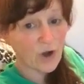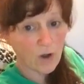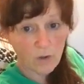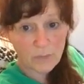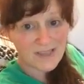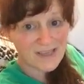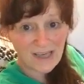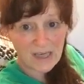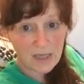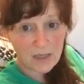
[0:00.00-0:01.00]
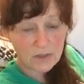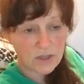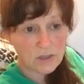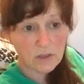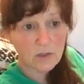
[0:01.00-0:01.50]
we'd all be skinny.
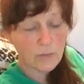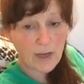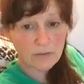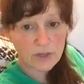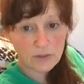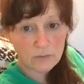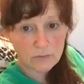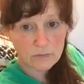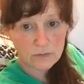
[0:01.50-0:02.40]
Just look around you.